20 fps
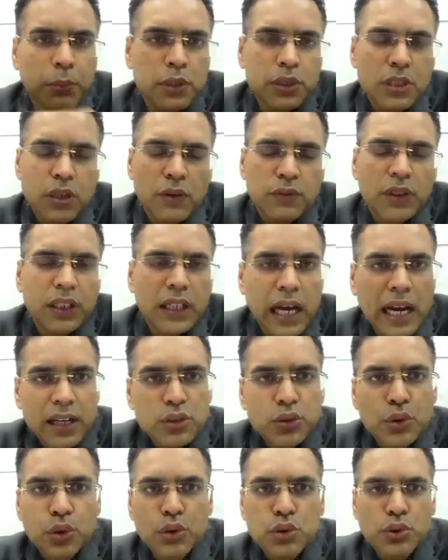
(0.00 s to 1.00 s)
corpus of the
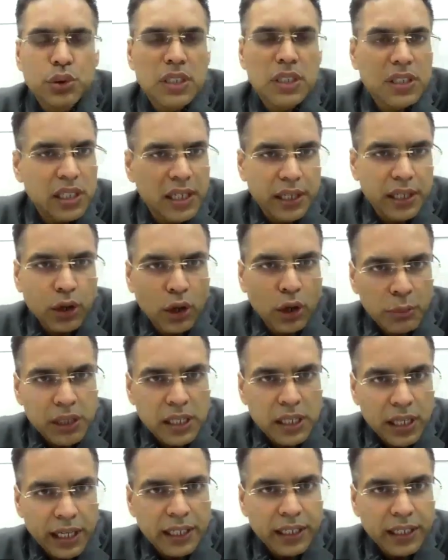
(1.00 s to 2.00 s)
tax goes to the state
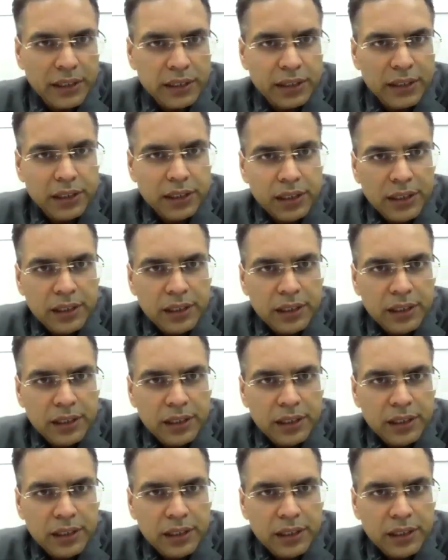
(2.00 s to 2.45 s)
government, right?